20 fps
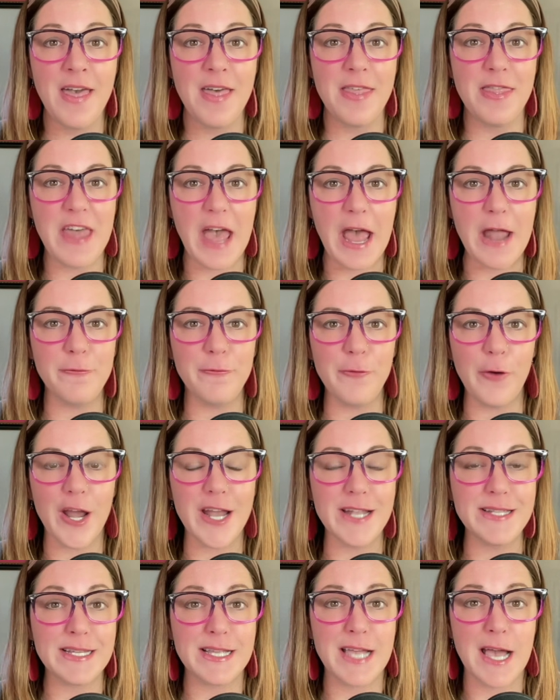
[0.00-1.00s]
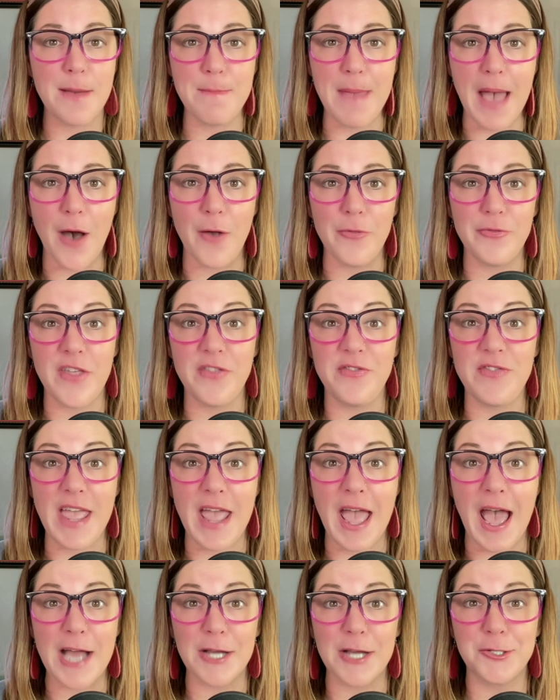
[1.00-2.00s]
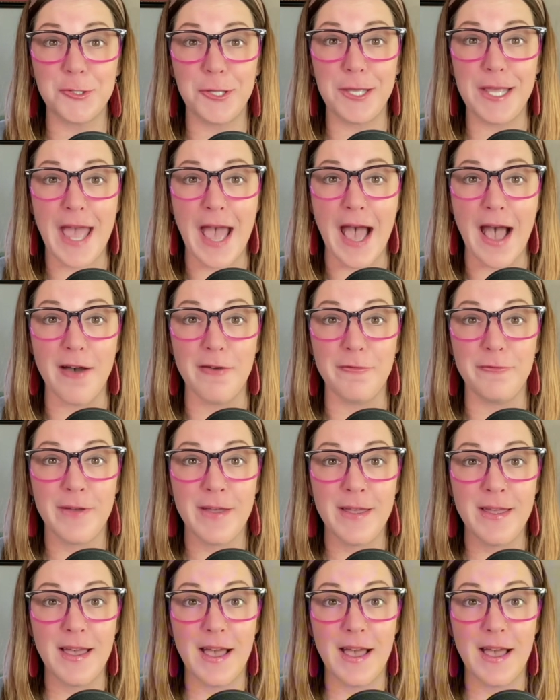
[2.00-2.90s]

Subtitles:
than for it to come out that they actually have